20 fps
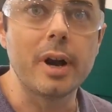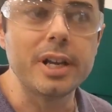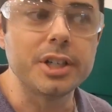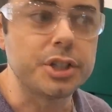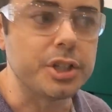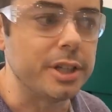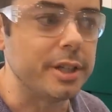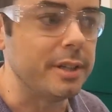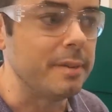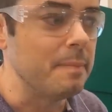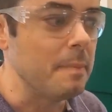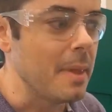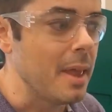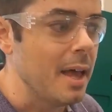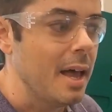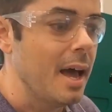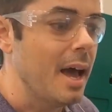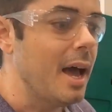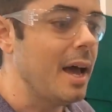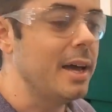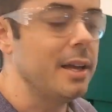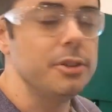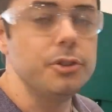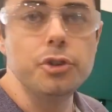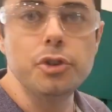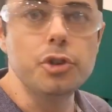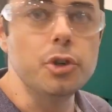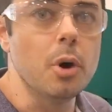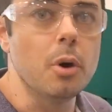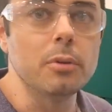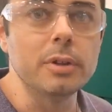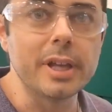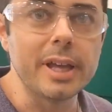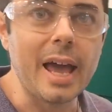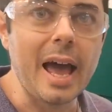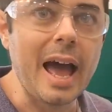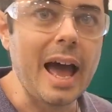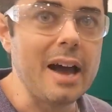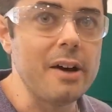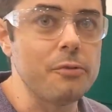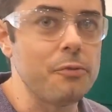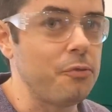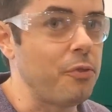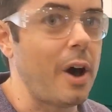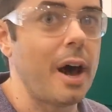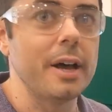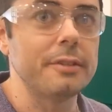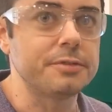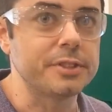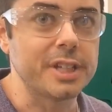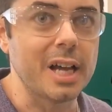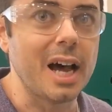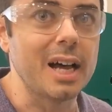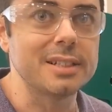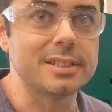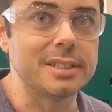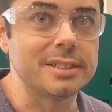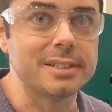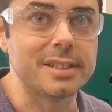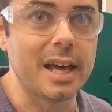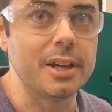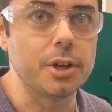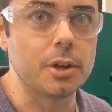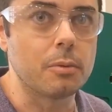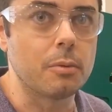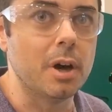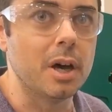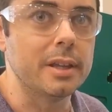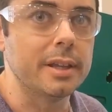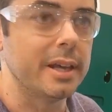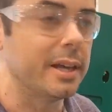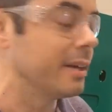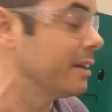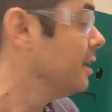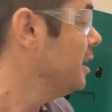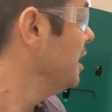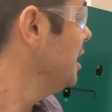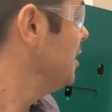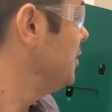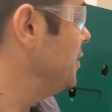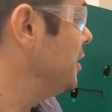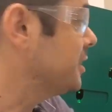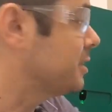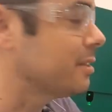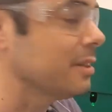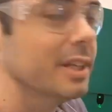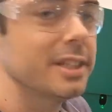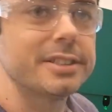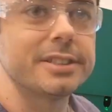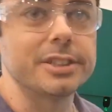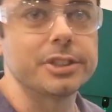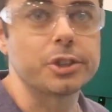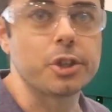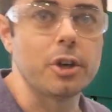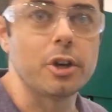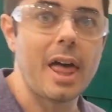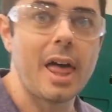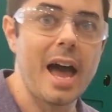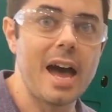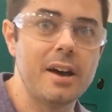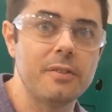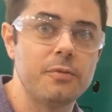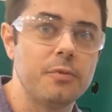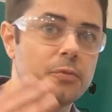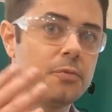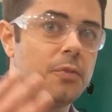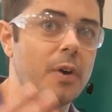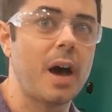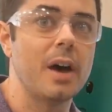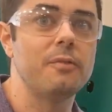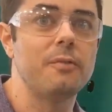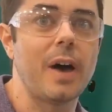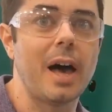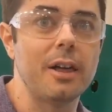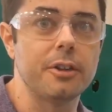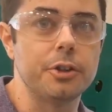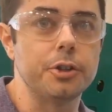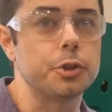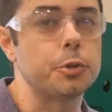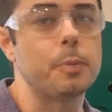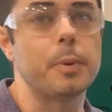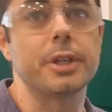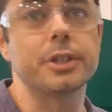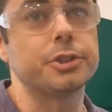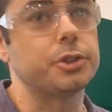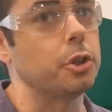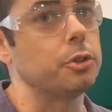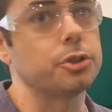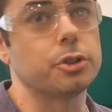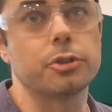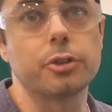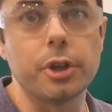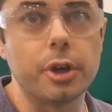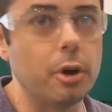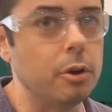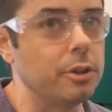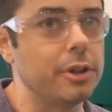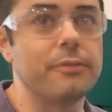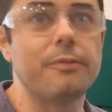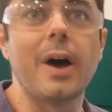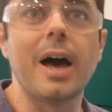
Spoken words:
5 sizes that you're running, this list is going to have 5 values because those are the only values that are going to be populating, right?